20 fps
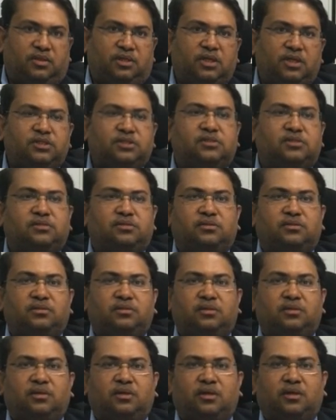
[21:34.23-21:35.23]
Just
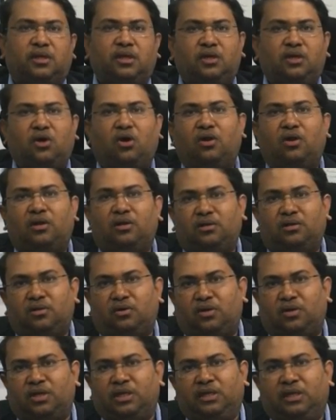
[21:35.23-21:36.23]
recall
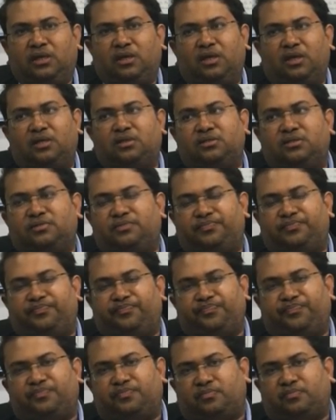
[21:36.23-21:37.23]
or recollect
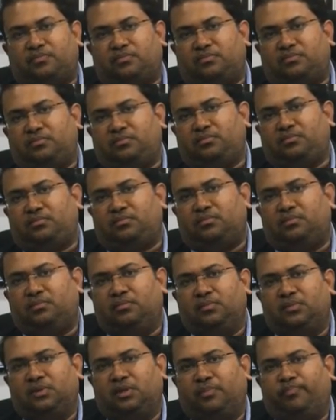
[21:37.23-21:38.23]

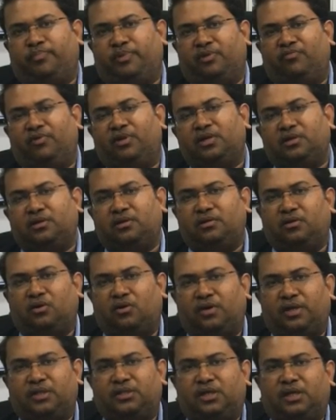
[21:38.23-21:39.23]
the prevalent
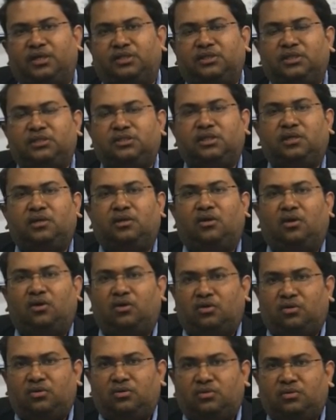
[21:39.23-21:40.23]
or the existing
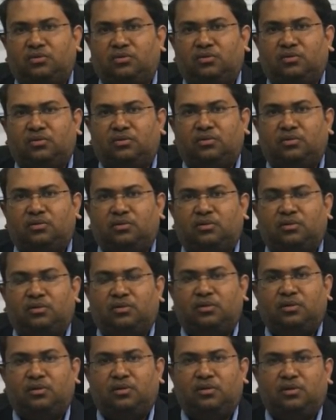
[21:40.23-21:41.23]
law
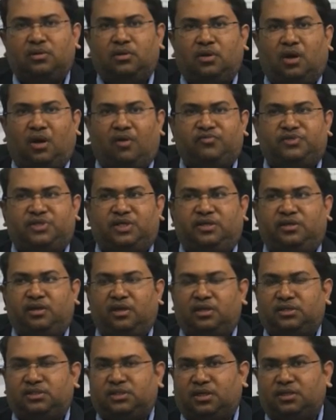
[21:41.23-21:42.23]
of
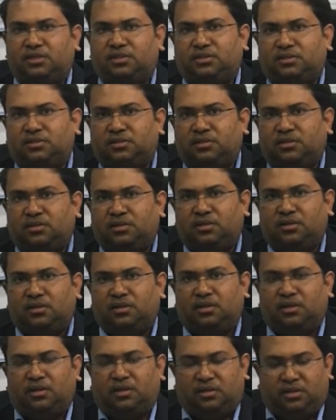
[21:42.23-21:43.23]
central excise.
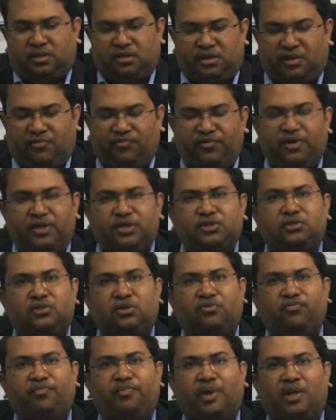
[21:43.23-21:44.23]
The
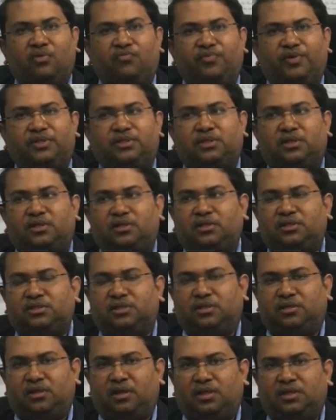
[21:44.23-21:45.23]
definition of manufacture under
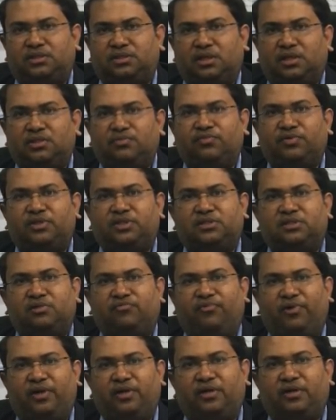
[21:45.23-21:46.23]
central excise, which is
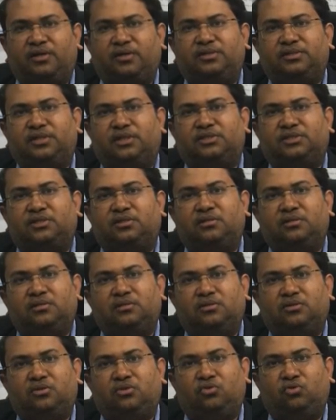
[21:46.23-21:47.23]
defined under section
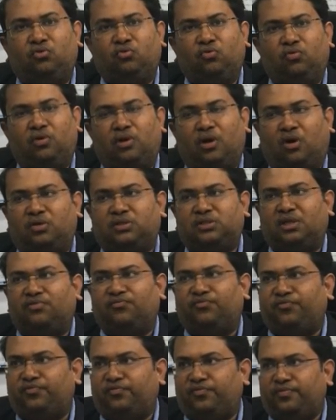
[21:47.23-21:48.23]
2 clause
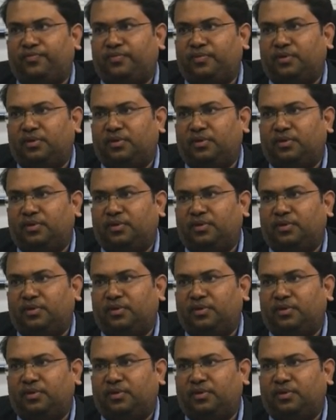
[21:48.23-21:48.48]
F,